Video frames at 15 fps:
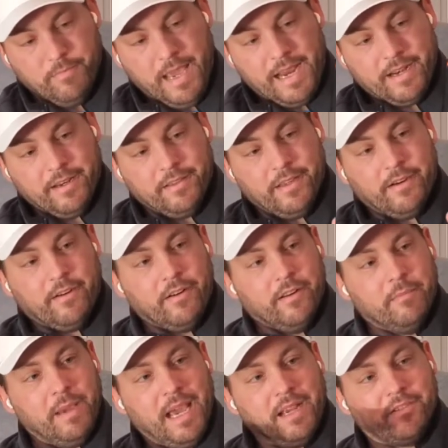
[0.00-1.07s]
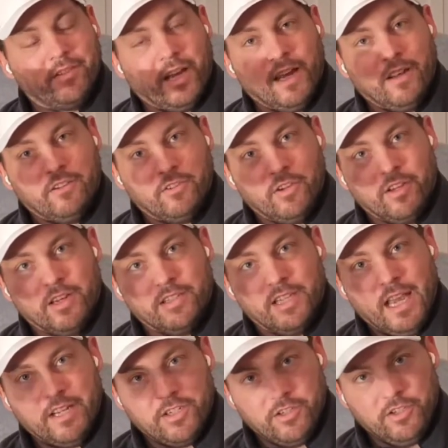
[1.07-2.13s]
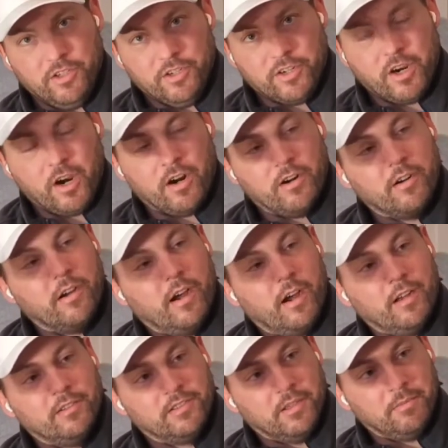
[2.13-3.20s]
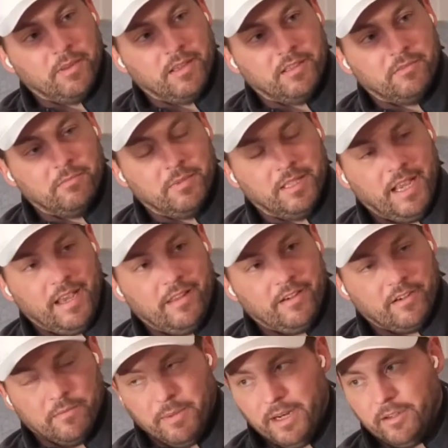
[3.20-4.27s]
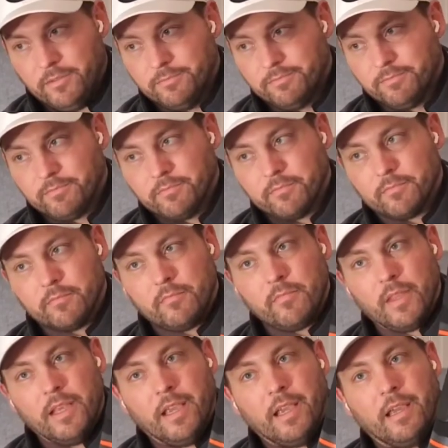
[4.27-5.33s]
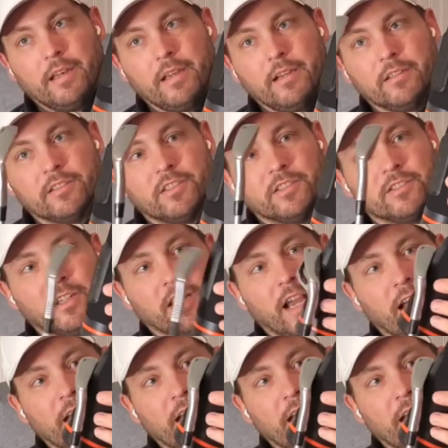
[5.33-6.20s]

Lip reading: magnet there on the back side, so you can attach it to your cart on something that's metallic or metal. And here's just an